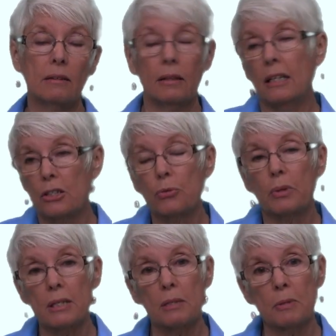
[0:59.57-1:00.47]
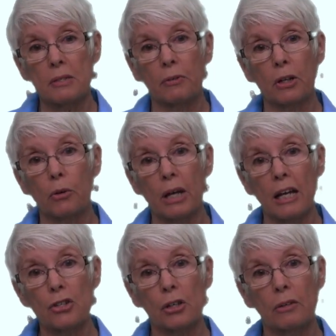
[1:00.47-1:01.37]
each with a specific
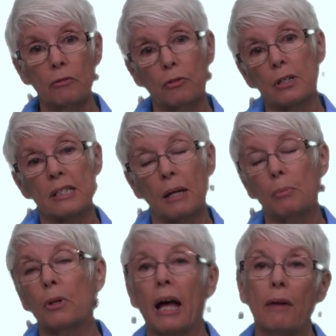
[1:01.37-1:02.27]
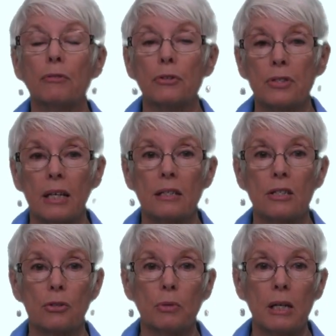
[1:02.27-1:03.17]
location, for example, after
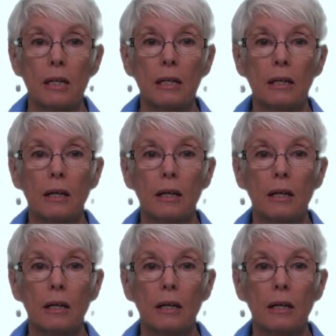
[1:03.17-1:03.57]
sentence 3,